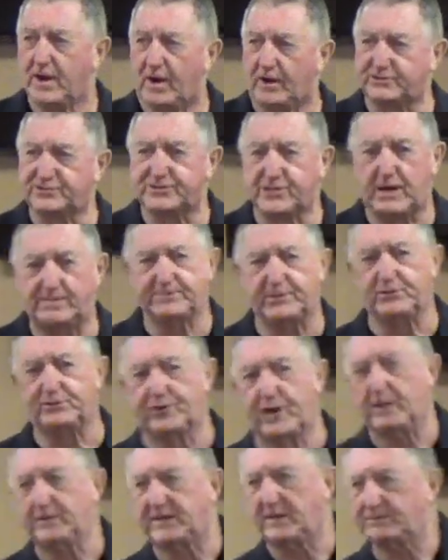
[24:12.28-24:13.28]
or stop the
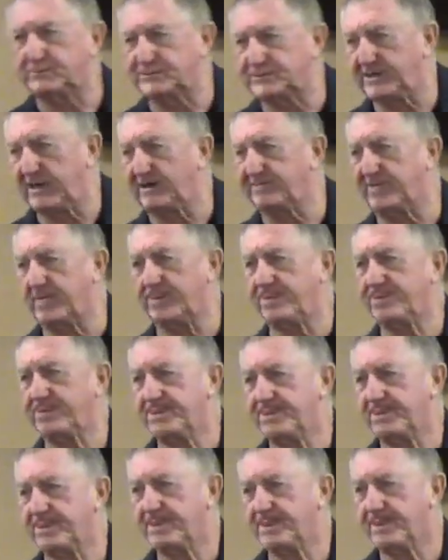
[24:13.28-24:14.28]
dream that was given.
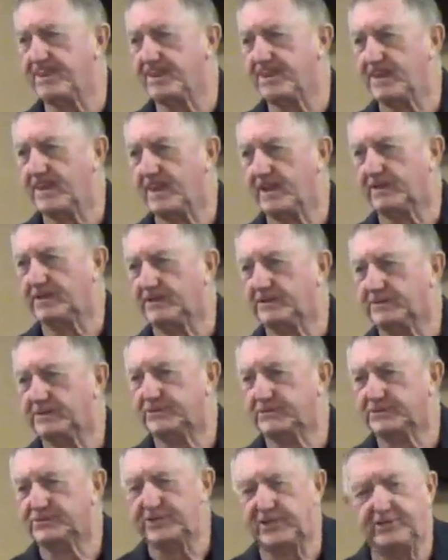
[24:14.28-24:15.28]

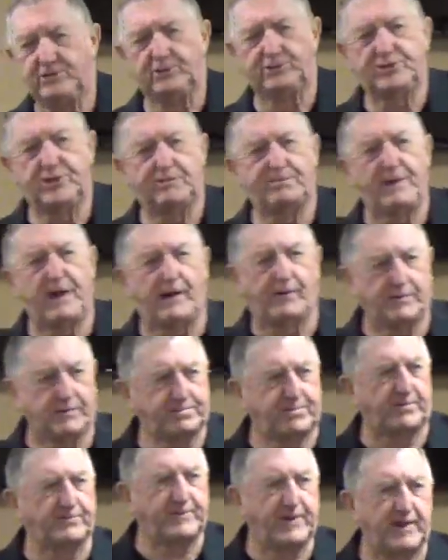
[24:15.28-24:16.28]
She knew she had power to
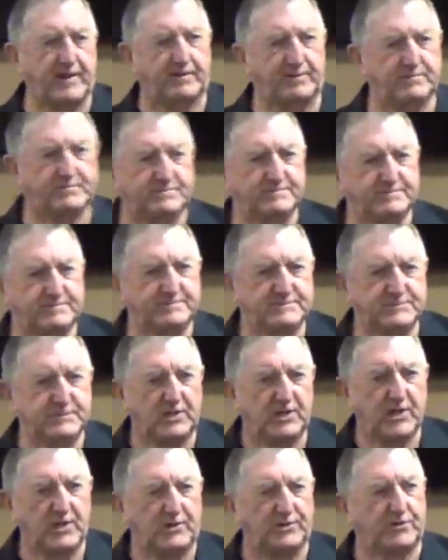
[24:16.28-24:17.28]
prevail. Hmm.
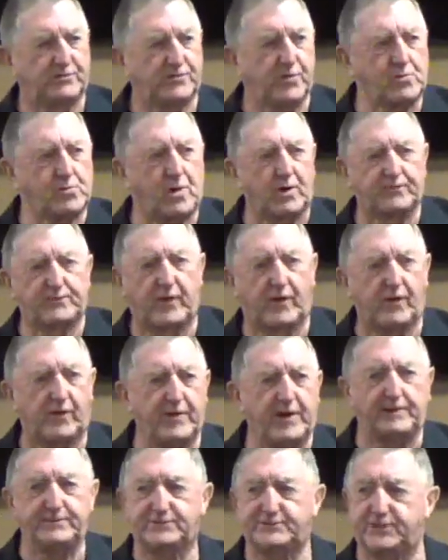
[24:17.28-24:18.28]
The root word for her
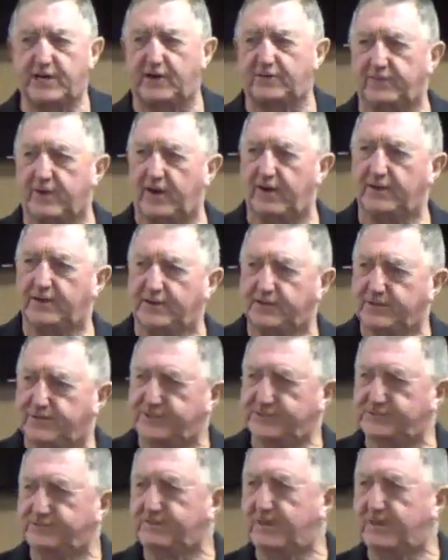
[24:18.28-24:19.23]
name, Sarah, is